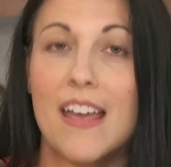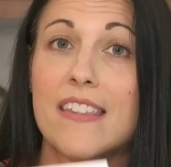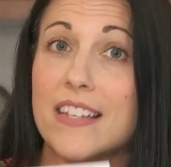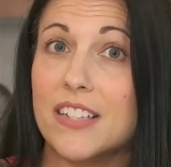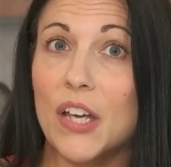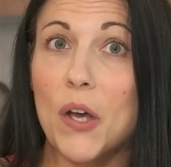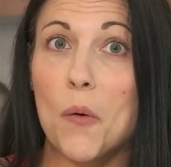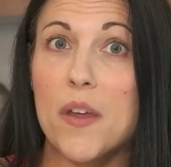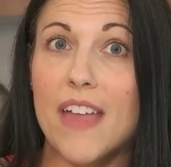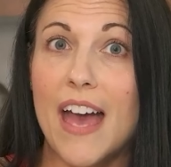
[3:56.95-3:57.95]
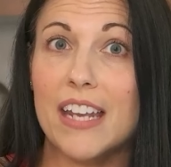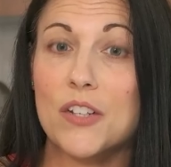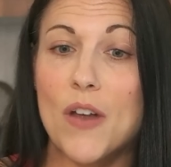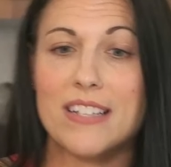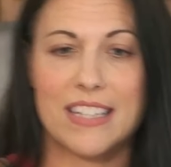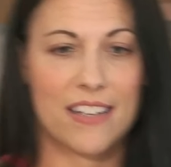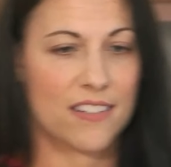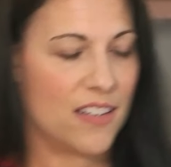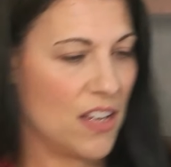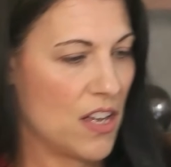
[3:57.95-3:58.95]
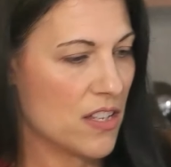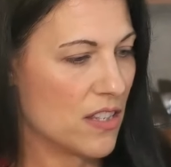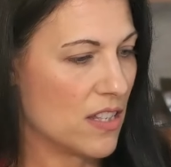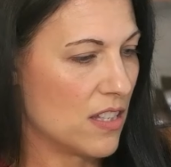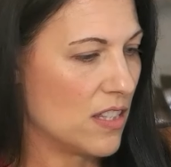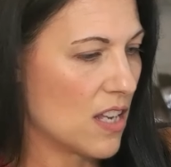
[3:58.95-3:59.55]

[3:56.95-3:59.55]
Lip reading: This can go with any dressing. This